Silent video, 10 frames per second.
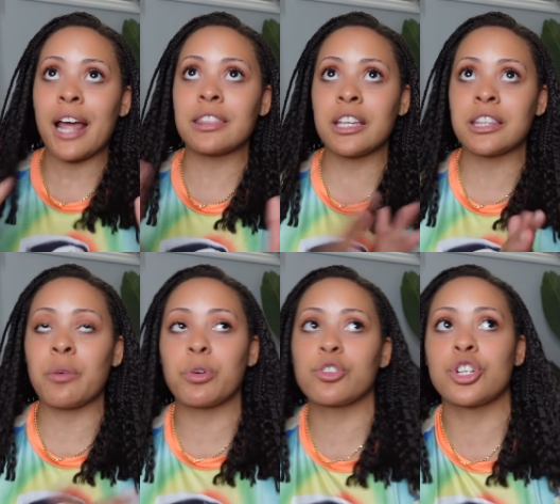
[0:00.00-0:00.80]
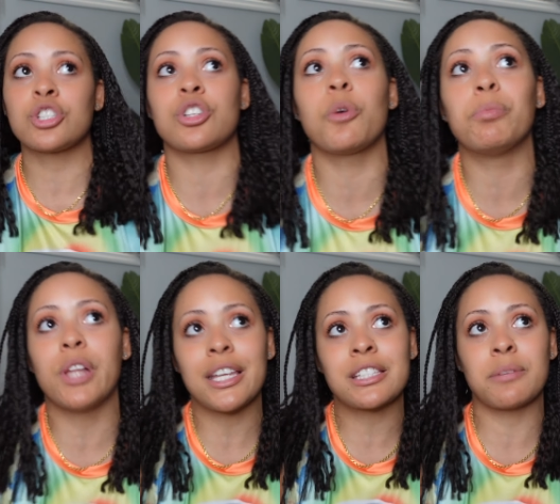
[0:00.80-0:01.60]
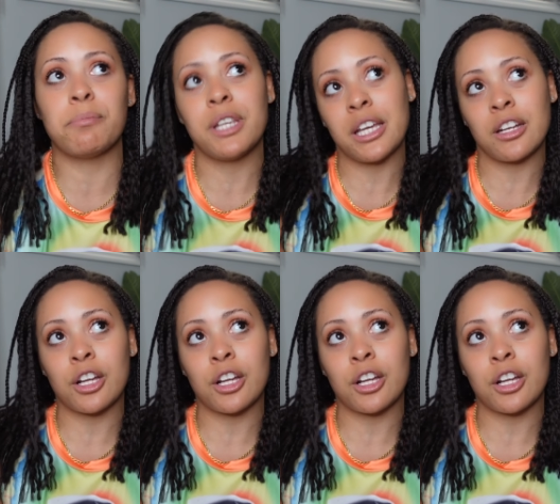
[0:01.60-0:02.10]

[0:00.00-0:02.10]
I think that we're just so blessed to be in